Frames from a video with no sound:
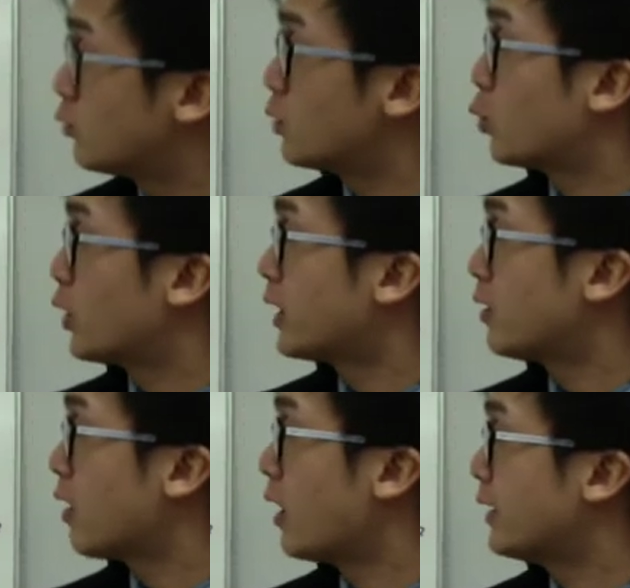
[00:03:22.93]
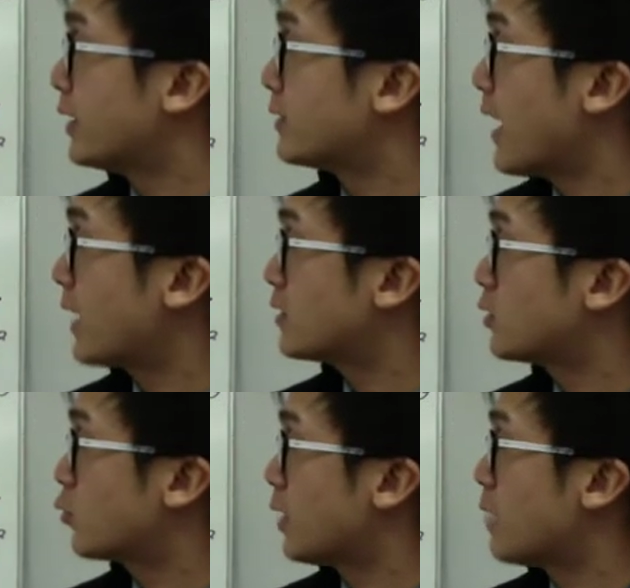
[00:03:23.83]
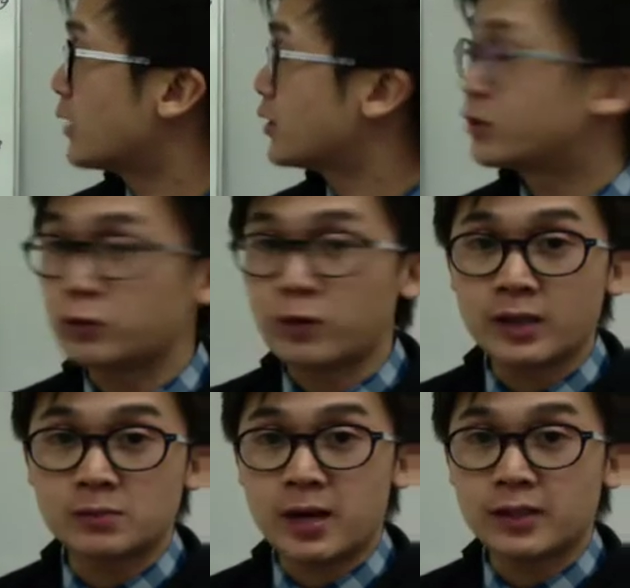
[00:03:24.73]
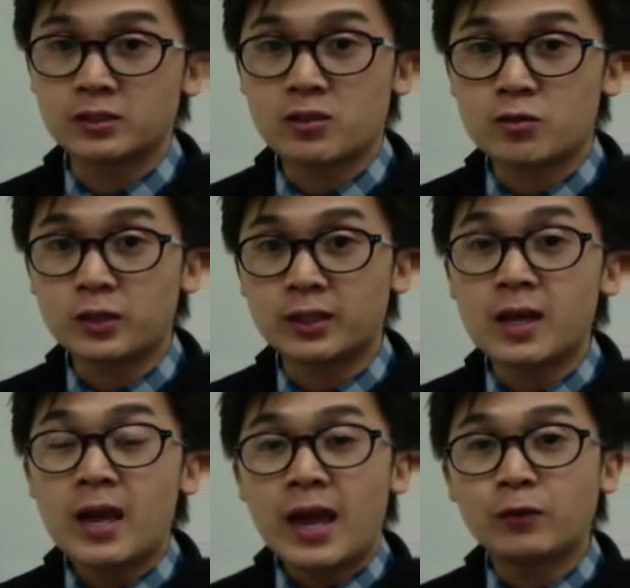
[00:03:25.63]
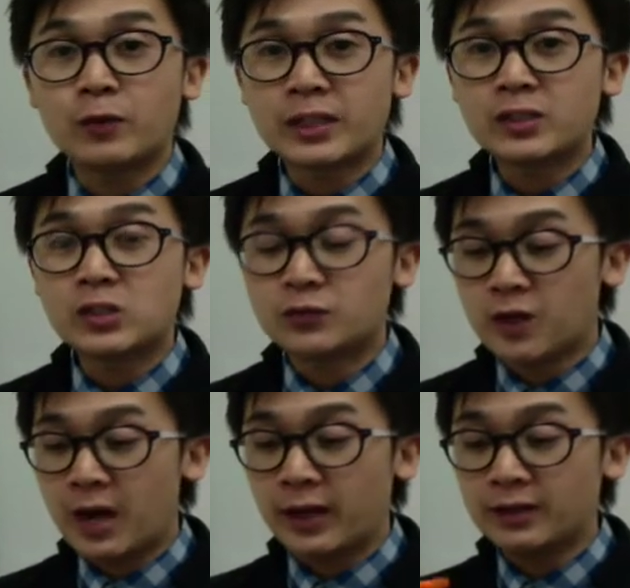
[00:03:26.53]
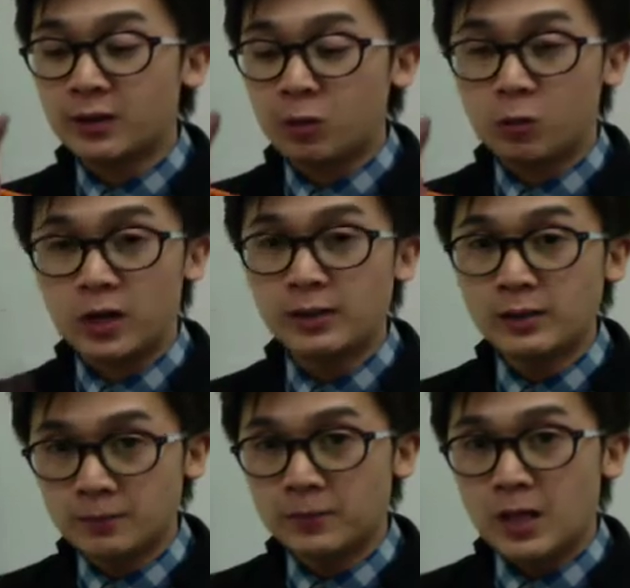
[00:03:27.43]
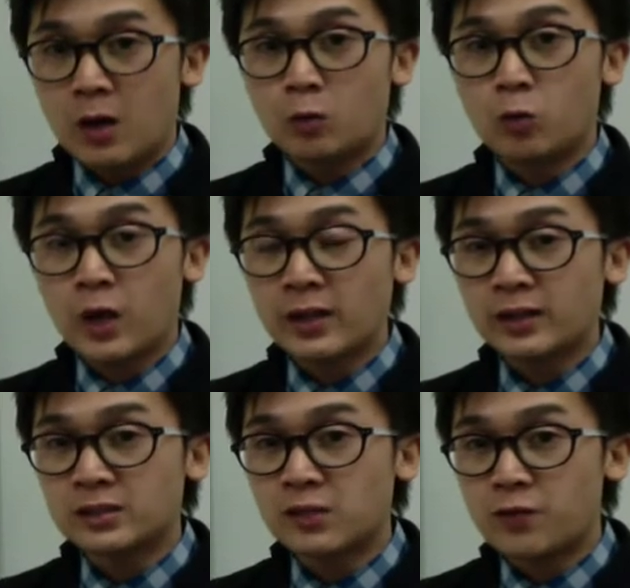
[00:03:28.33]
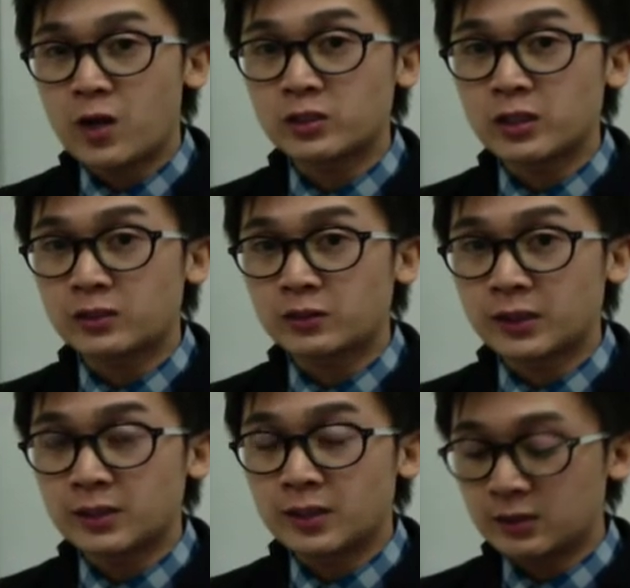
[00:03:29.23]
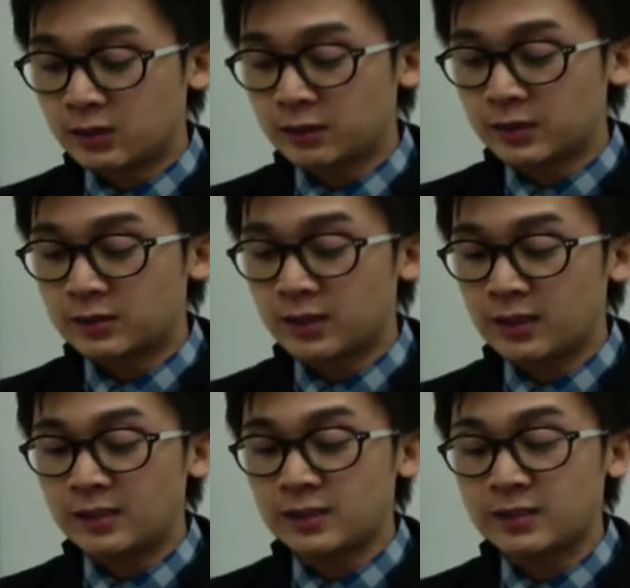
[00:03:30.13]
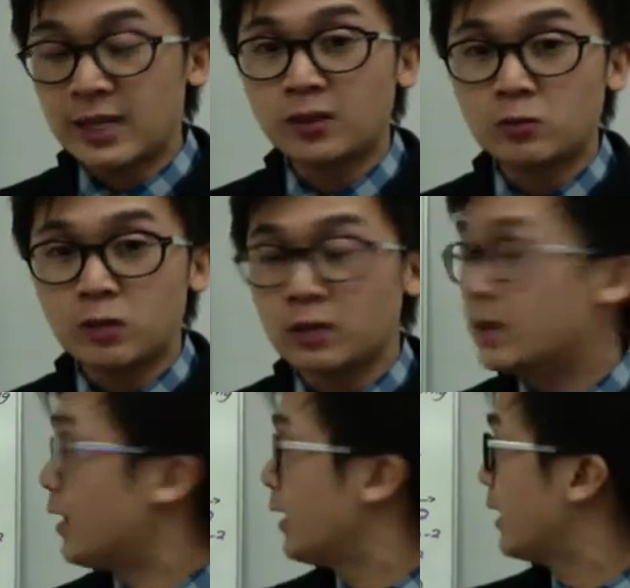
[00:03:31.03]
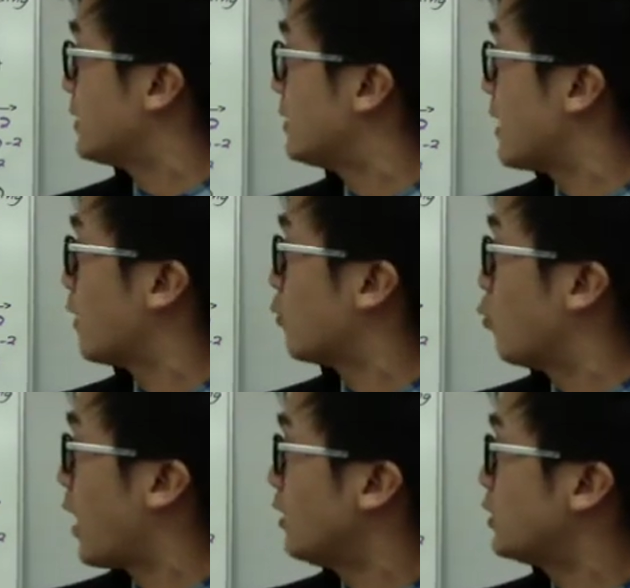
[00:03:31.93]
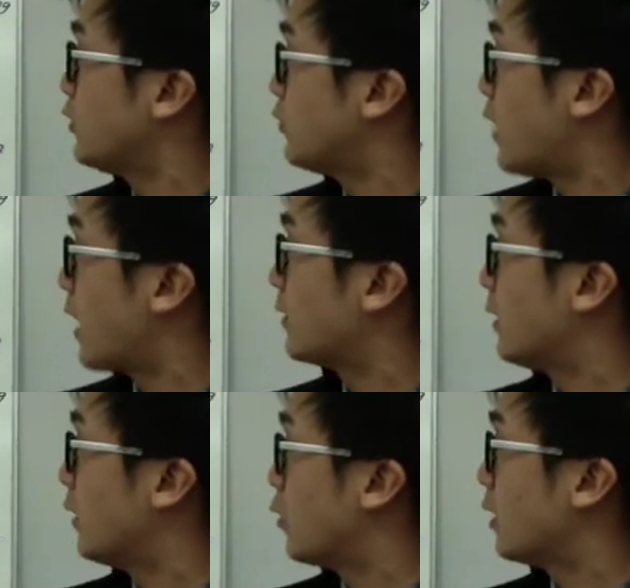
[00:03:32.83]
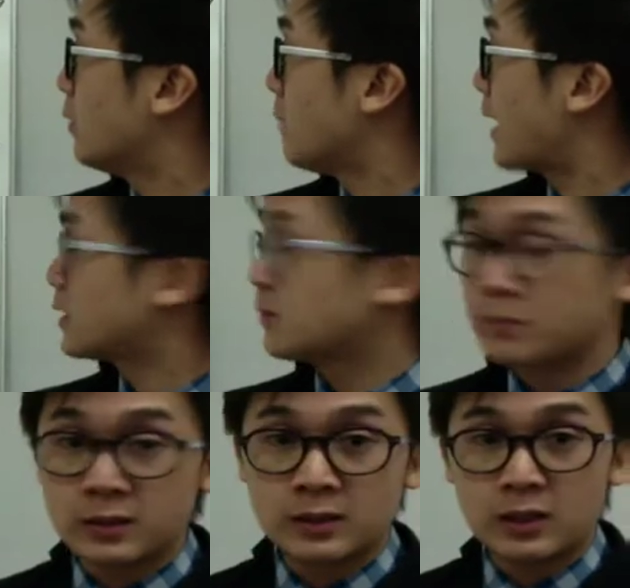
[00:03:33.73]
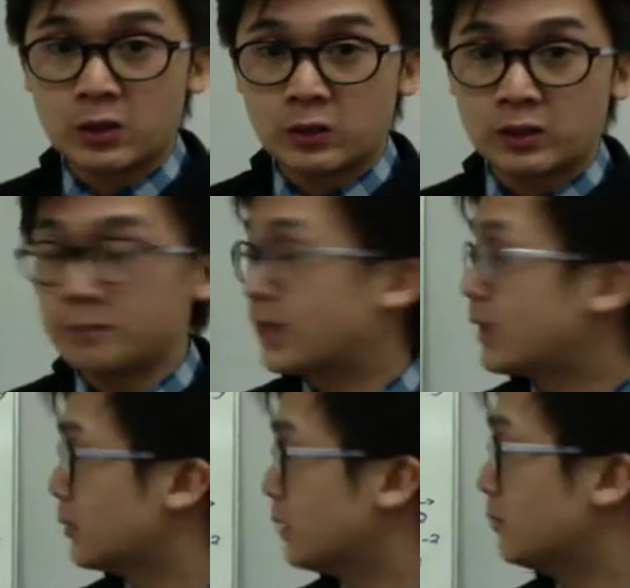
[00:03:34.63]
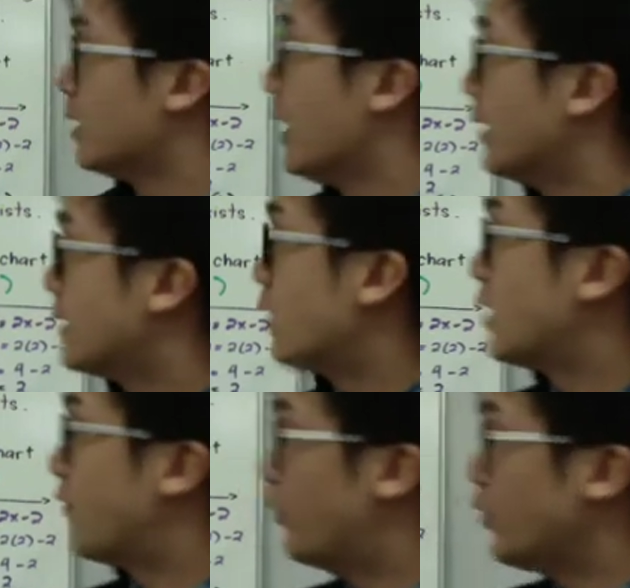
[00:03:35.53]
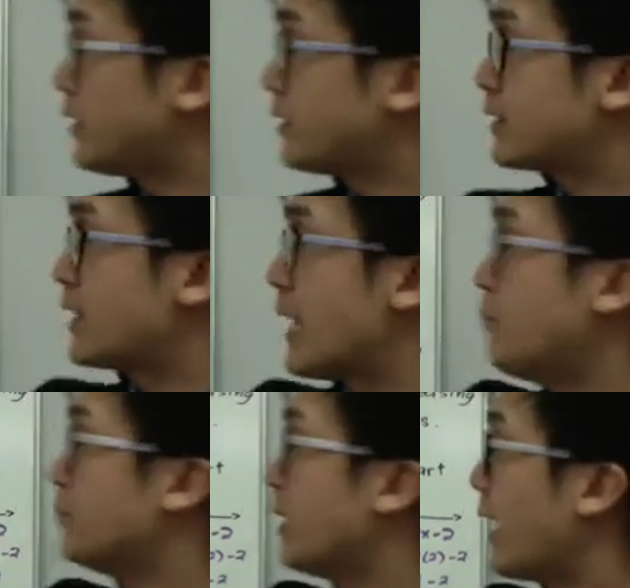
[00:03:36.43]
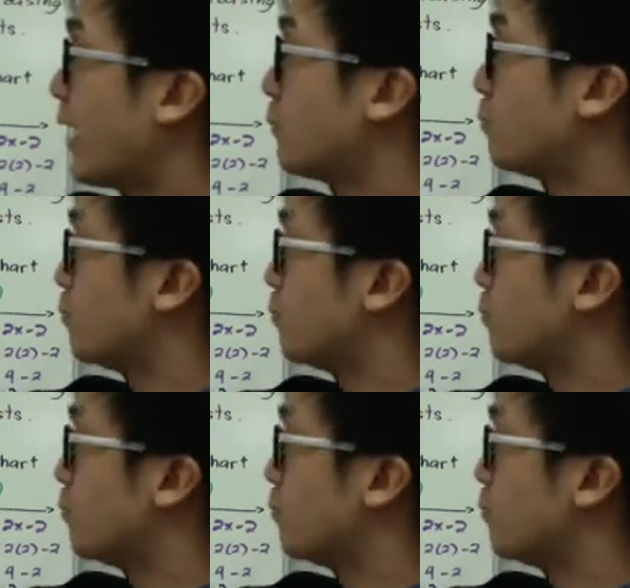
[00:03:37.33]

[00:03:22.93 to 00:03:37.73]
we're working on is x squared minus two x minus three, and we need to find, one, when is the function increasing and decreasing, and the second one is that where to find the local maximum and the local minimum. Now, the first step in